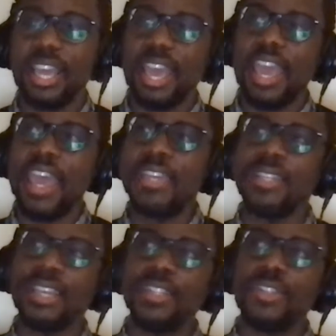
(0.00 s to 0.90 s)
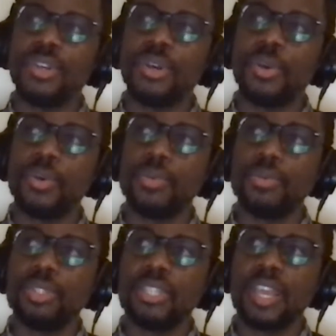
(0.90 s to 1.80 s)
And and so
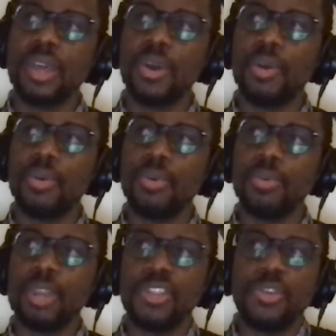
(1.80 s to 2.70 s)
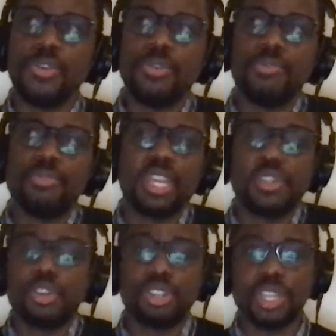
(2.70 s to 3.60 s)
Celo, when you
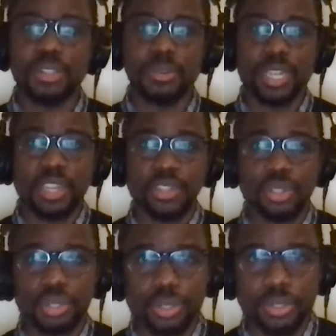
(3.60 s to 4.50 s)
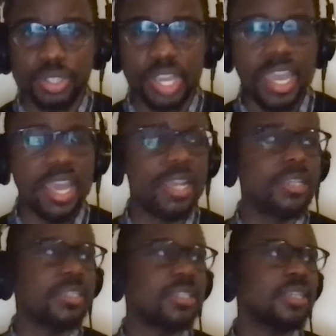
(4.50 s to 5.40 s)
research its credentials
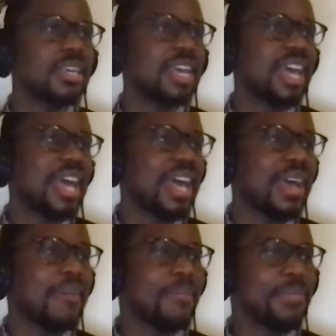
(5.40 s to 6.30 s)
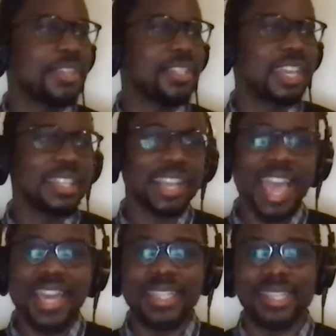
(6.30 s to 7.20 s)
and um, the
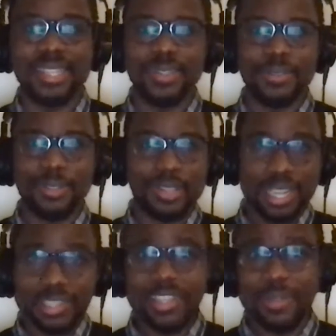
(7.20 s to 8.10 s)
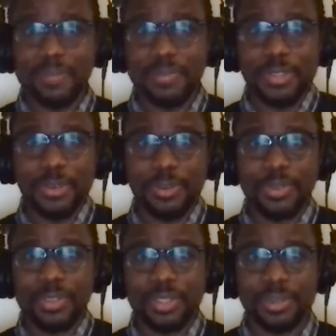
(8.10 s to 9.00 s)
technicalities of the, like the you know
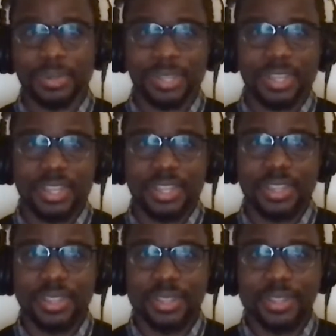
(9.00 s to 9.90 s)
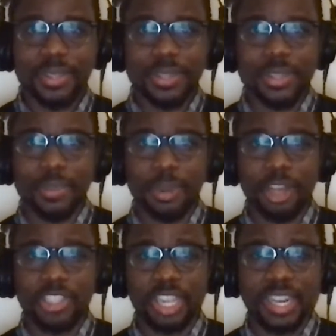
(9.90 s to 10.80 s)
the the the, the
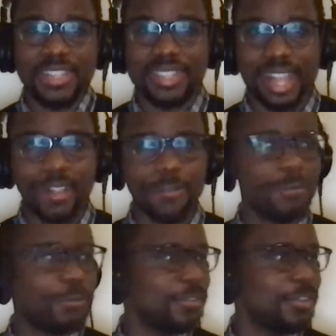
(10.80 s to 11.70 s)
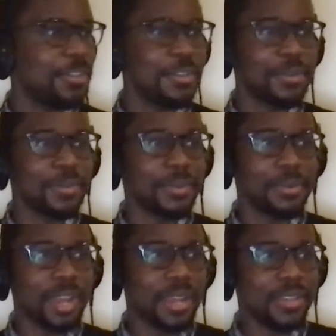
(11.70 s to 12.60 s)
blockchain itself, you know,
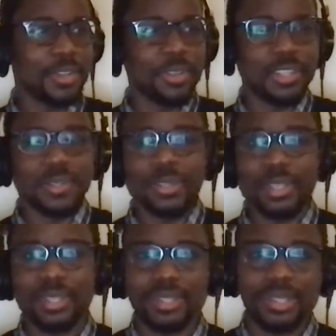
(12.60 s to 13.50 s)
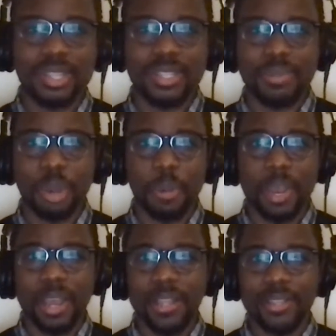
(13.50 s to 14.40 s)
around you know, it's it's it's
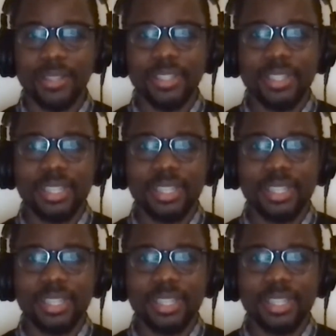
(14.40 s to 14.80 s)
mobile,